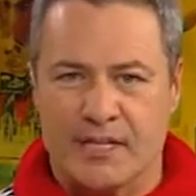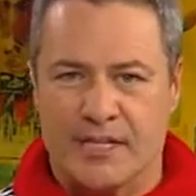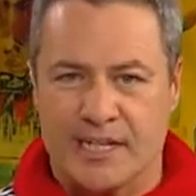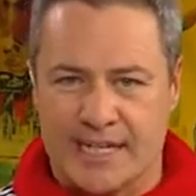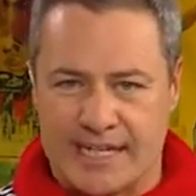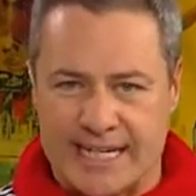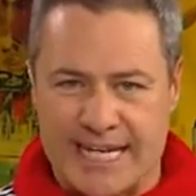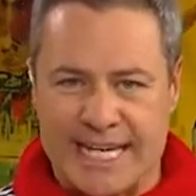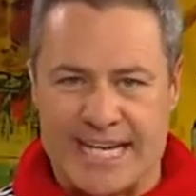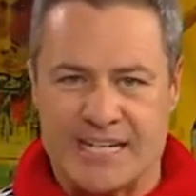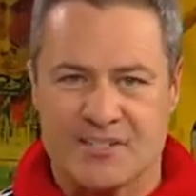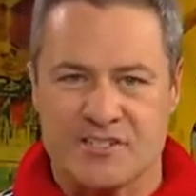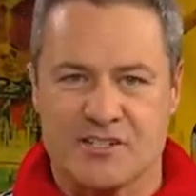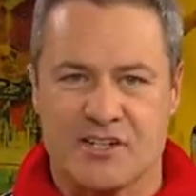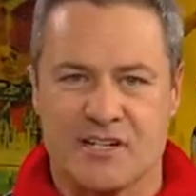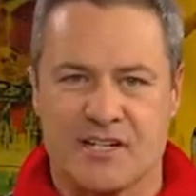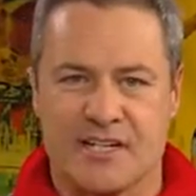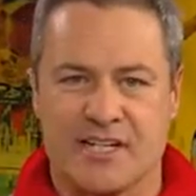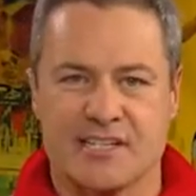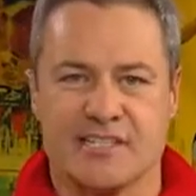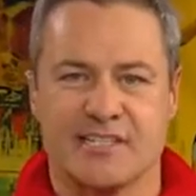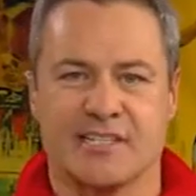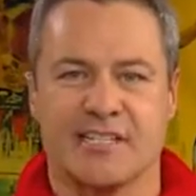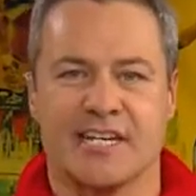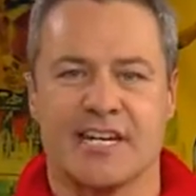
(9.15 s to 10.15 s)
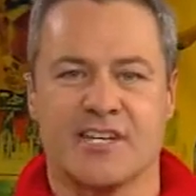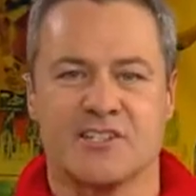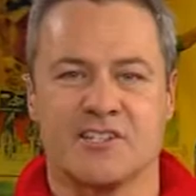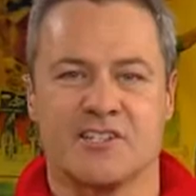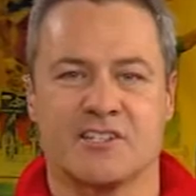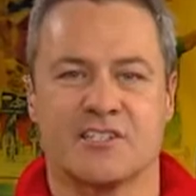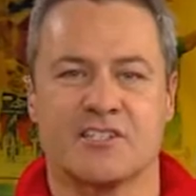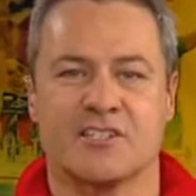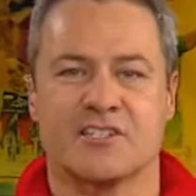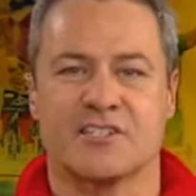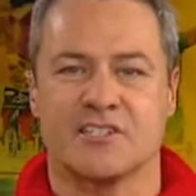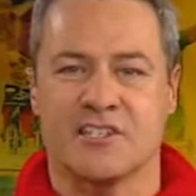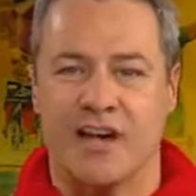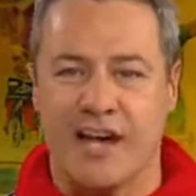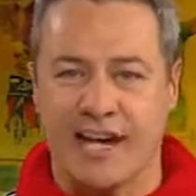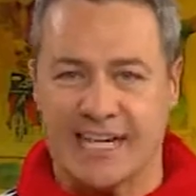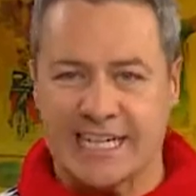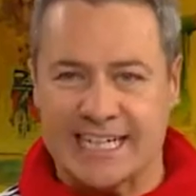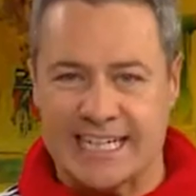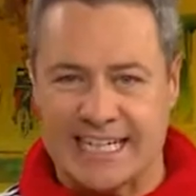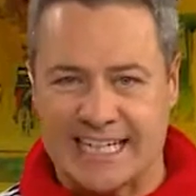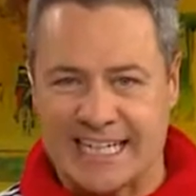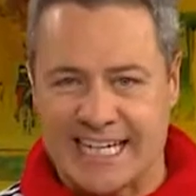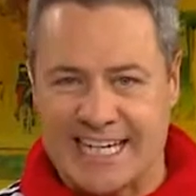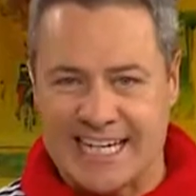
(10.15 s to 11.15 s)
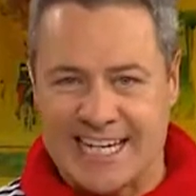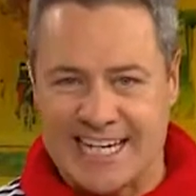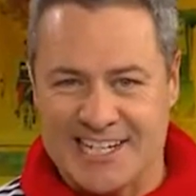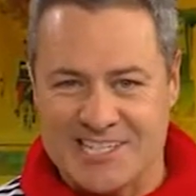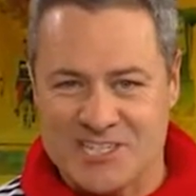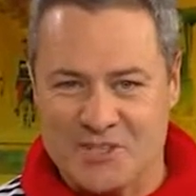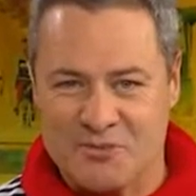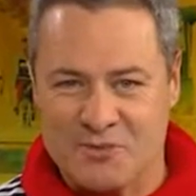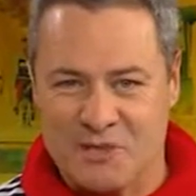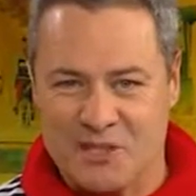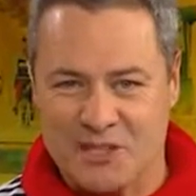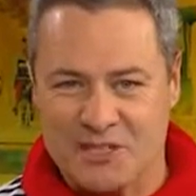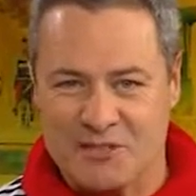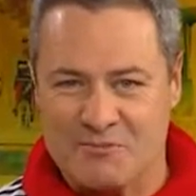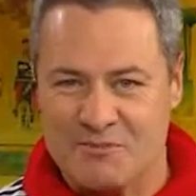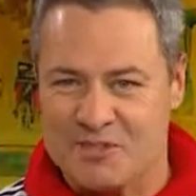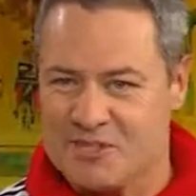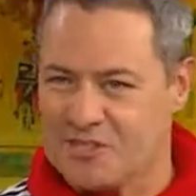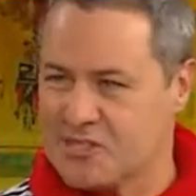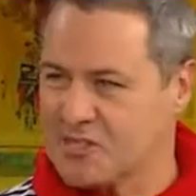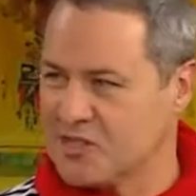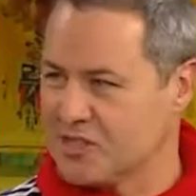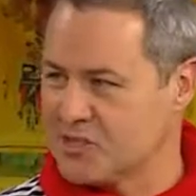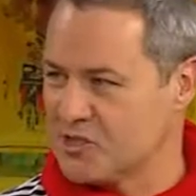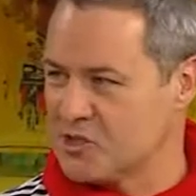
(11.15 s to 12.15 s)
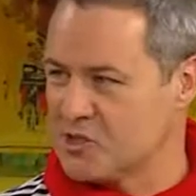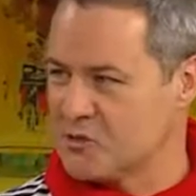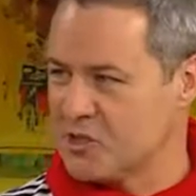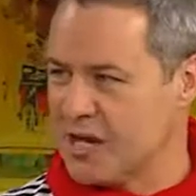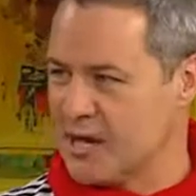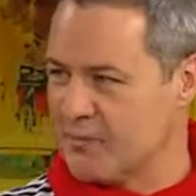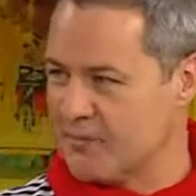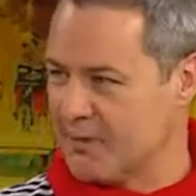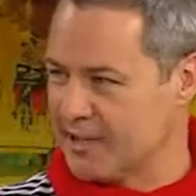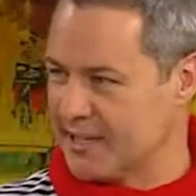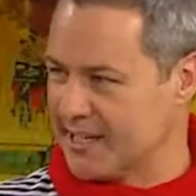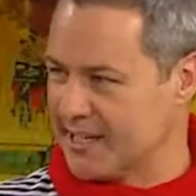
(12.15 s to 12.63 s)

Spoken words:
and now turning his attention to cycling. It's a welcome to Scott Draper.